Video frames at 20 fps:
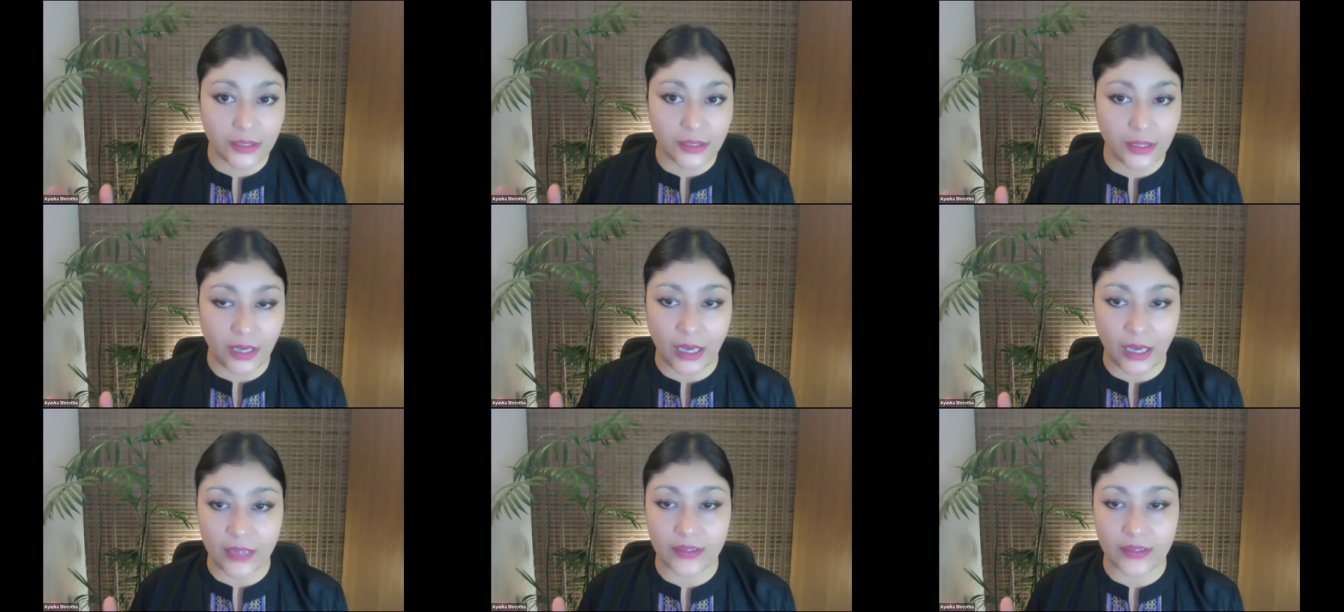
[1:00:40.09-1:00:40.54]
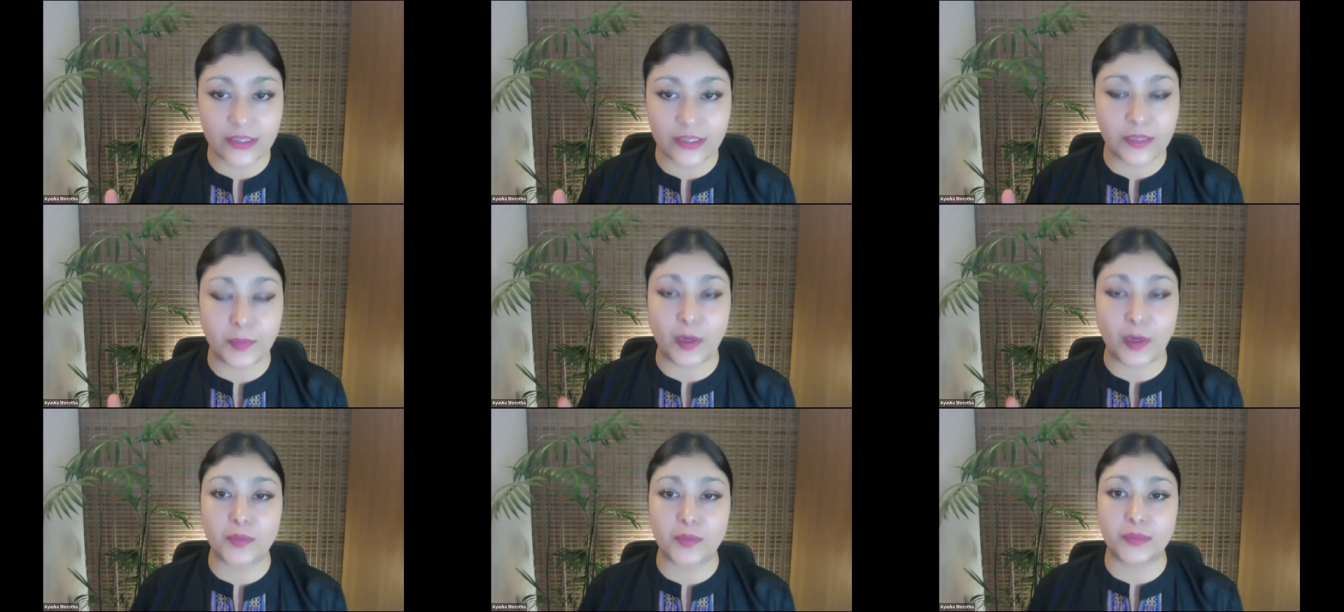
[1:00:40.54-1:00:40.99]
other
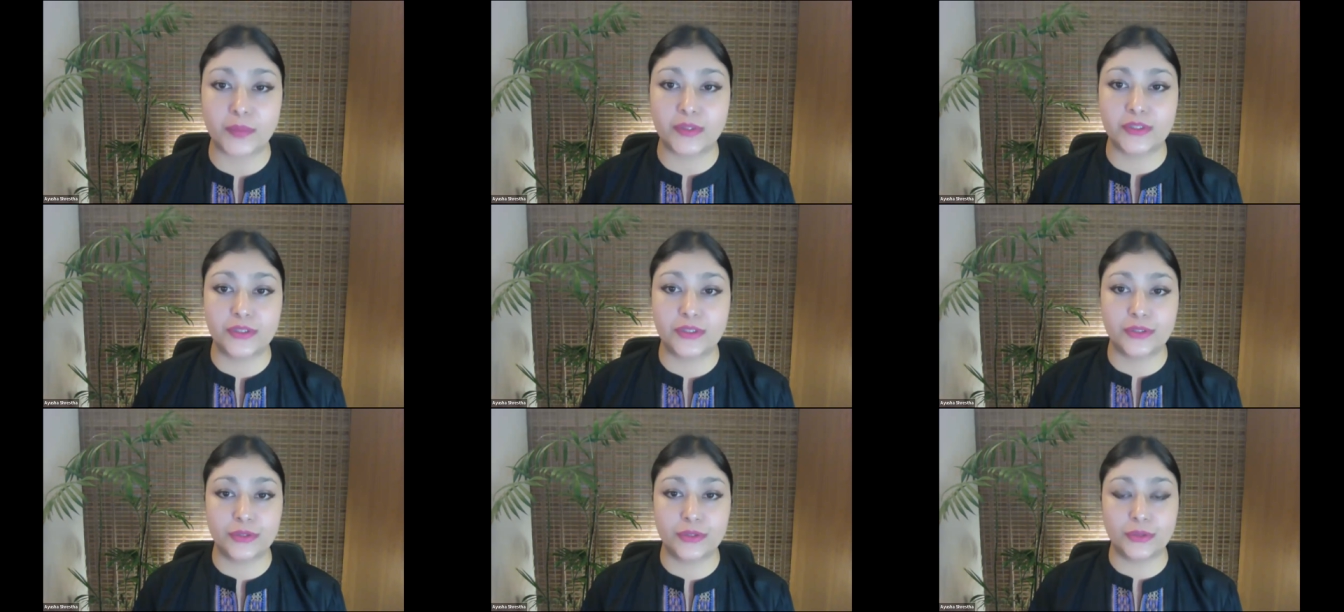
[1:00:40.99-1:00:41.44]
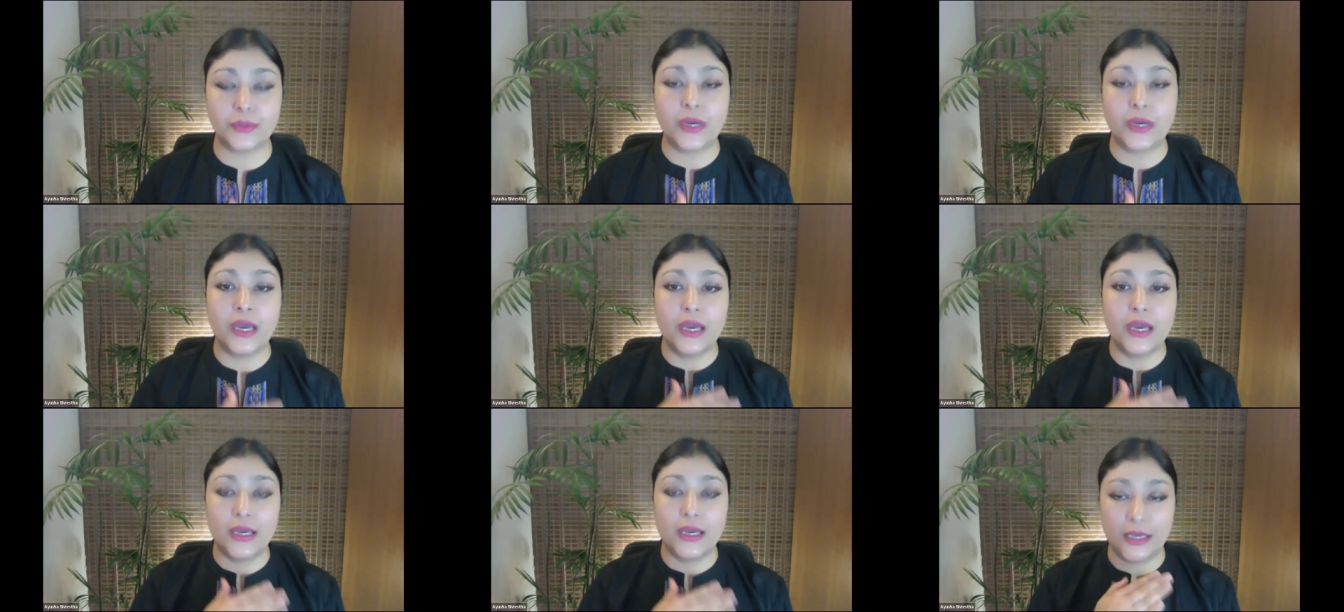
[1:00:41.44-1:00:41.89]
departments do,
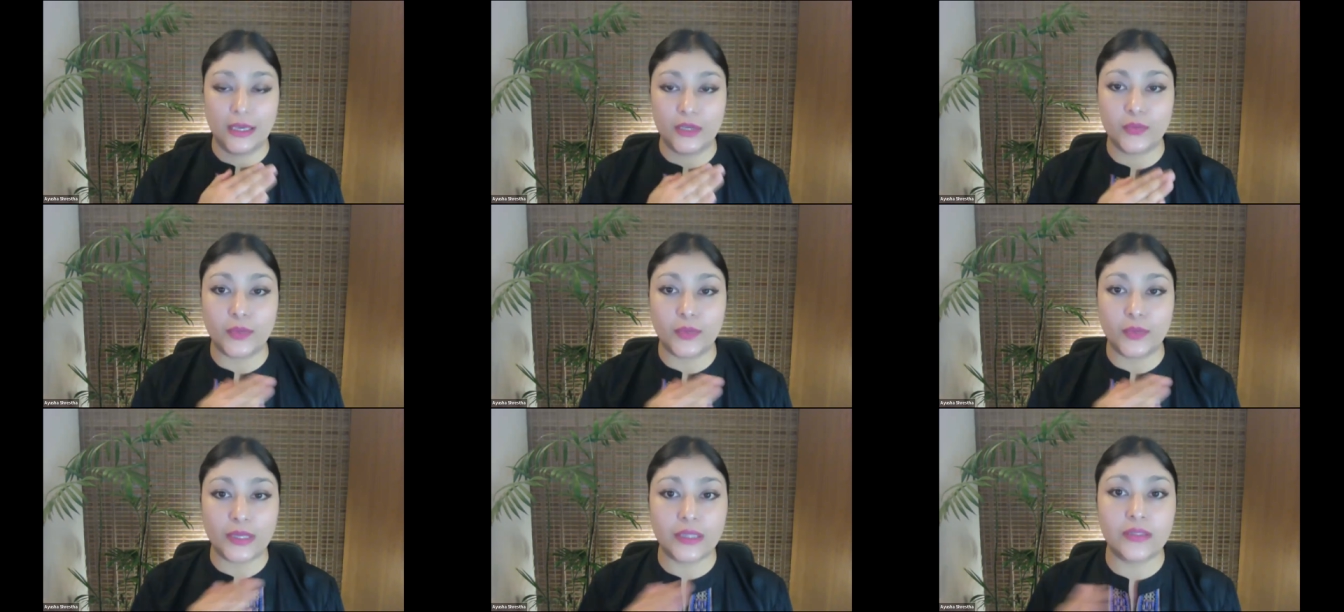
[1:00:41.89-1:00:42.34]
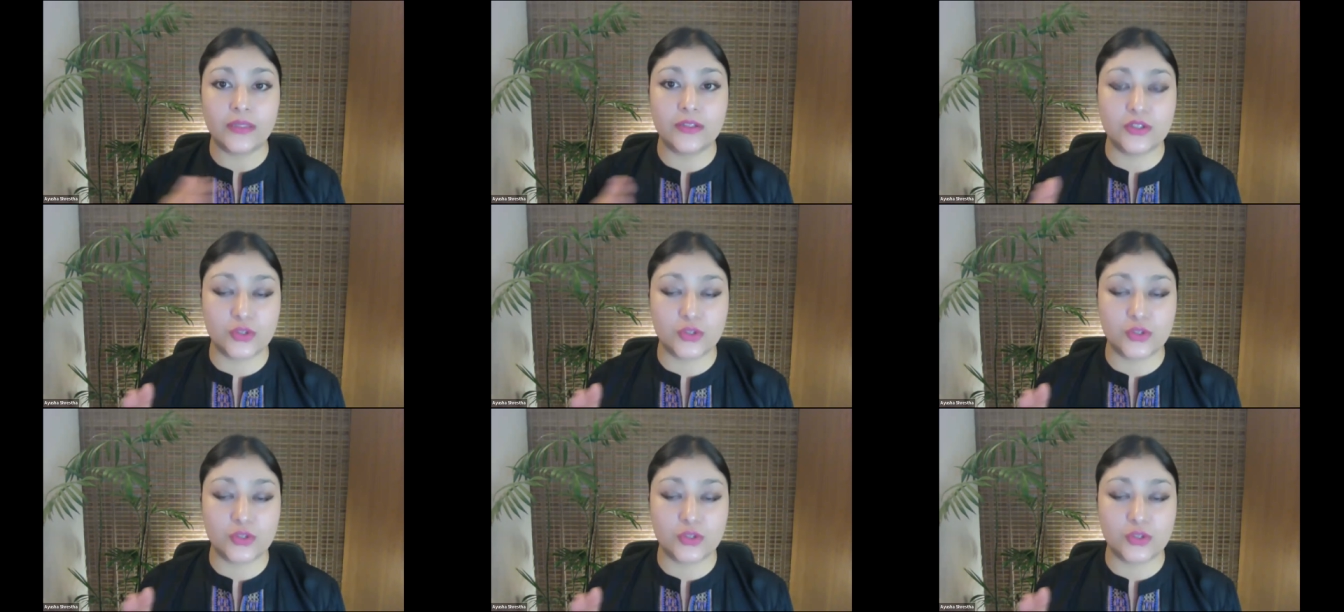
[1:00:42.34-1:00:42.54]
it will